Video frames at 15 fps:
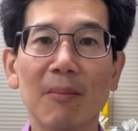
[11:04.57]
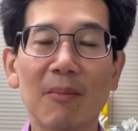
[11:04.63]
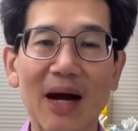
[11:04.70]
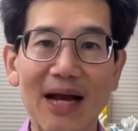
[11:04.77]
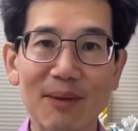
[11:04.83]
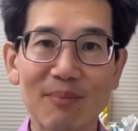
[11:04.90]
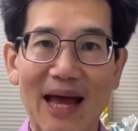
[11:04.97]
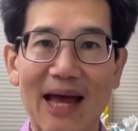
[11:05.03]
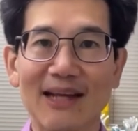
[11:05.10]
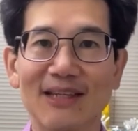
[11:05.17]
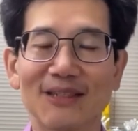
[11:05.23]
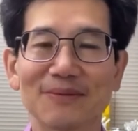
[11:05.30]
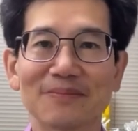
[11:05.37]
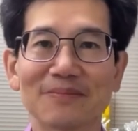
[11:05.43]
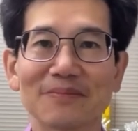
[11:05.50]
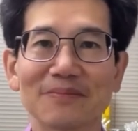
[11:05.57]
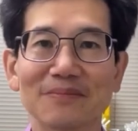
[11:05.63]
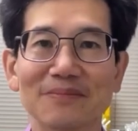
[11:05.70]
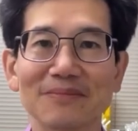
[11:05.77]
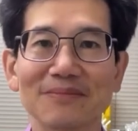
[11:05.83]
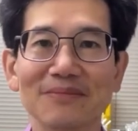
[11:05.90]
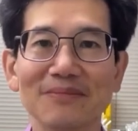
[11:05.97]
My bag.
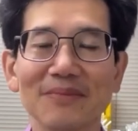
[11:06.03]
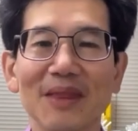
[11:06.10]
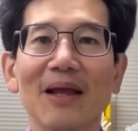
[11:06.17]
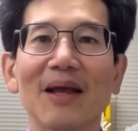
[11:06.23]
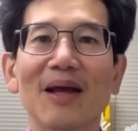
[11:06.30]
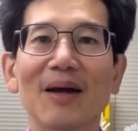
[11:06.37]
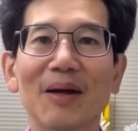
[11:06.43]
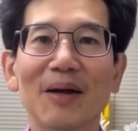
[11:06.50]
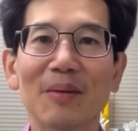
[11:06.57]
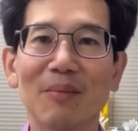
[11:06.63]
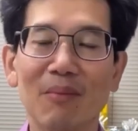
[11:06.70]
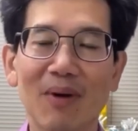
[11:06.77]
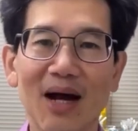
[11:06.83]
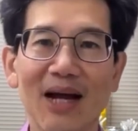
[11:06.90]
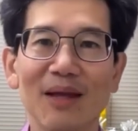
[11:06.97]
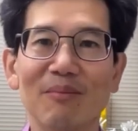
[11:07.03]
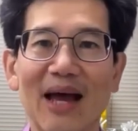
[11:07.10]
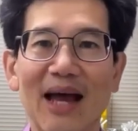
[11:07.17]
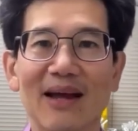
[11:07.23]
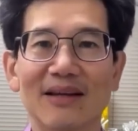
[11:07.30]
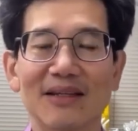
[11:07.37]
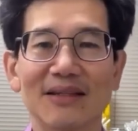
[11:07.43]
My
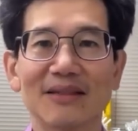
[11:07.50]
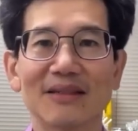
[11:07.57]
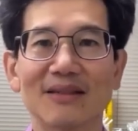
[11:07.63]
bag.